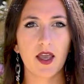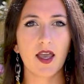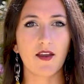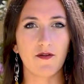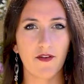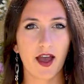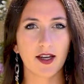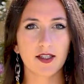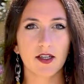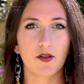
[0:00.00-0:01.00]
In
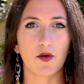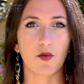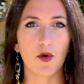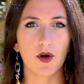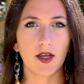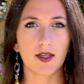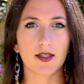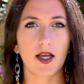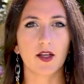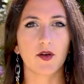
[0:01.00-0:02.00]
fact, the ROI is
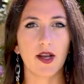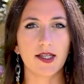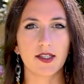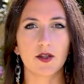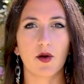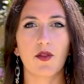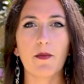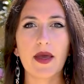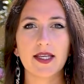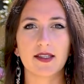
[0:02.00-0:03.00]
calculated on the
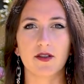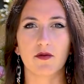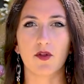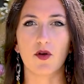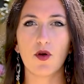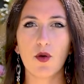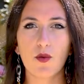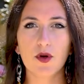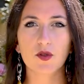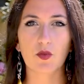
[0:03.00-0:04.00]
basis of the
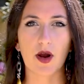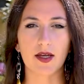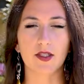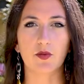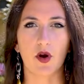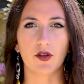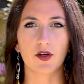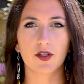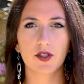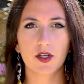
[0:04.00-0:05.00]
lowest priced
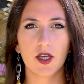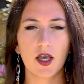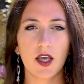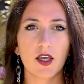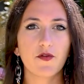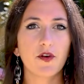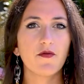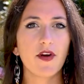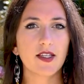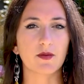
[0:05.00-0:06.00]
product. If your
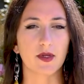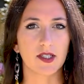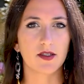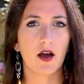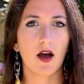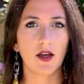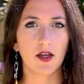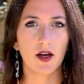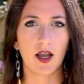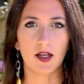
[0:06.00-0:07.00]
investment is
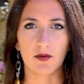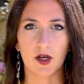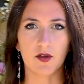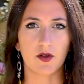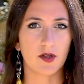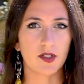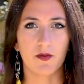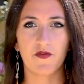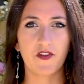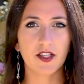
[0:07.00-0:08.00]
higher, and because there are
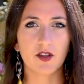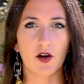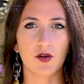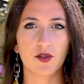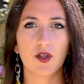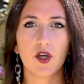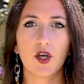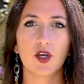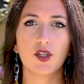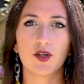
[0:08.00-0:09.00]
some fixed costs,
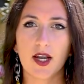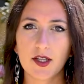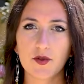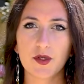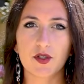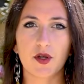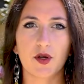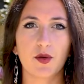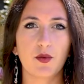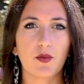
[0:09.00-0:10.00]
your net
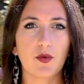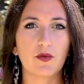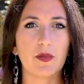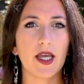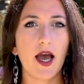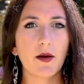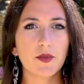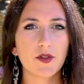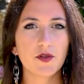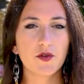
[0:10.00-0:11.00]
return will be up
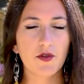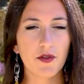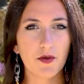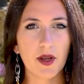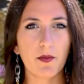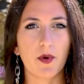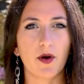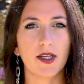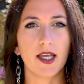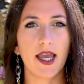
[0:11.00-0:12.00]
to
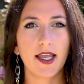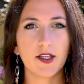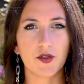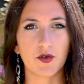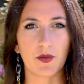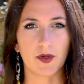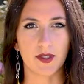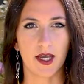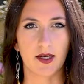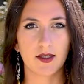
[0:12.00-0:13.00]

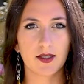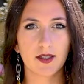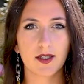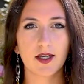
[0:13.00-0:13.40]
3.82%.